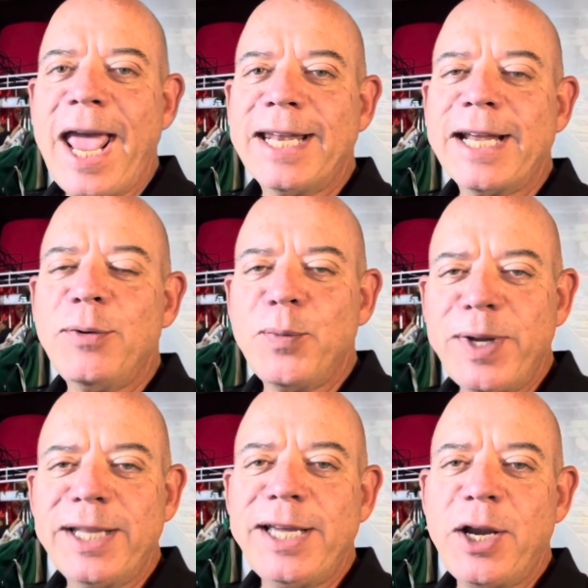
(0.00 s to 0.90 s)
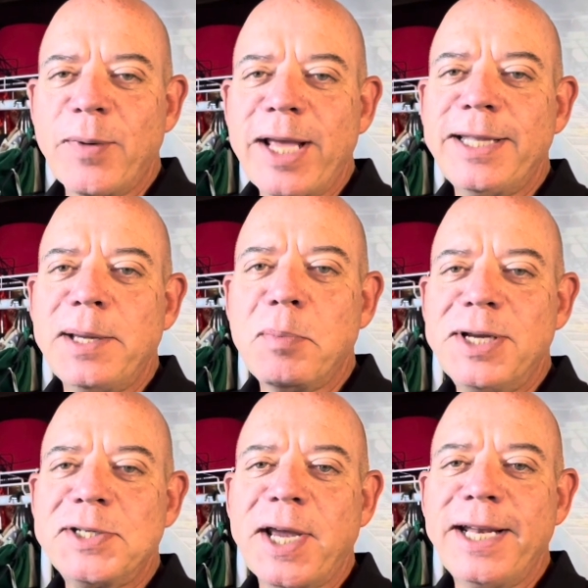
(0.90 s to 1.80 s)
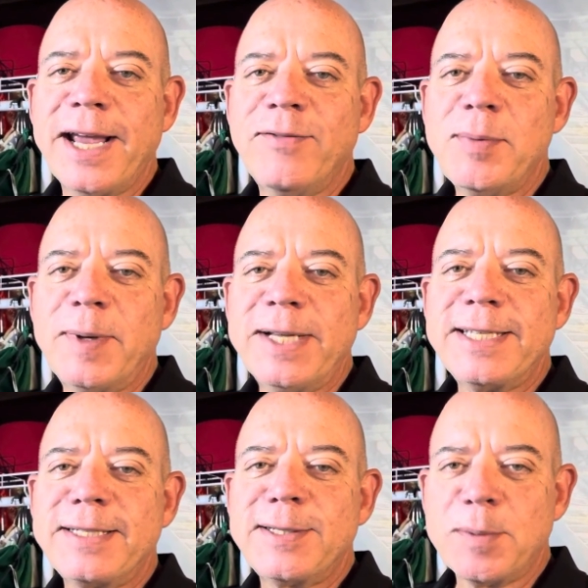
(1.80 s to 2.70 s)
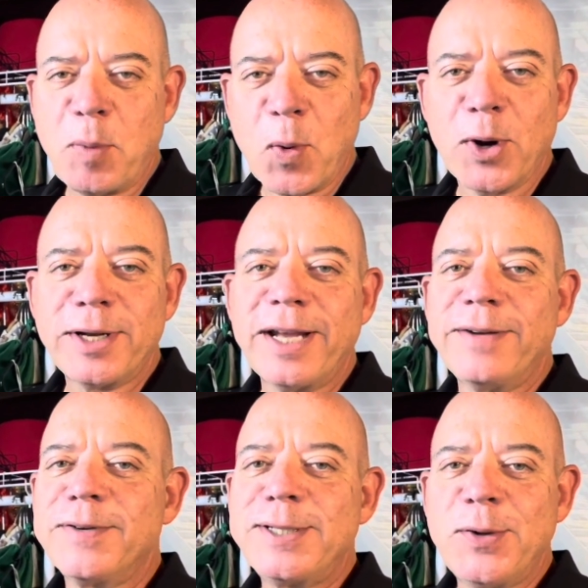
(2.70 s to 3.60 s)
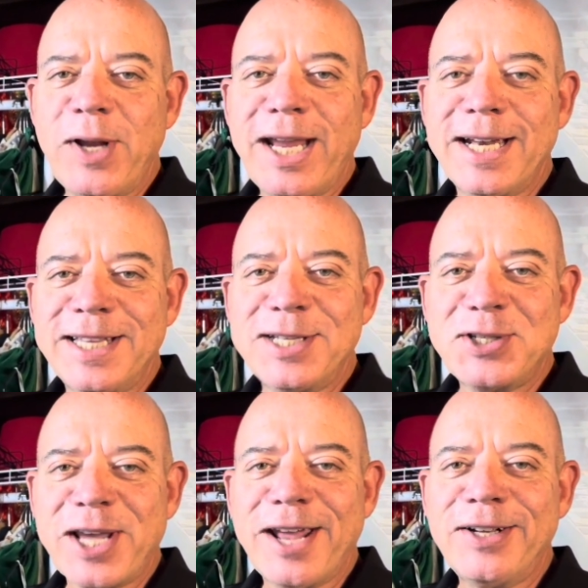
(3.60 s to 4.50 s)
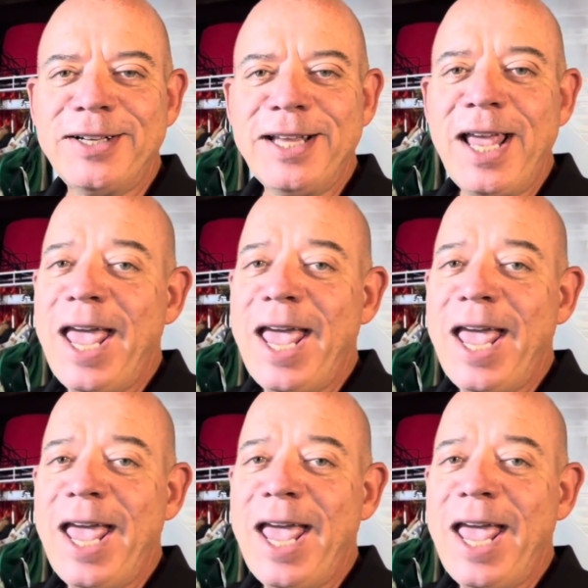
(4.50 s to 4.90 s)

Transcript: and I really greatly appreciate everybody's support and for tuning into the channel,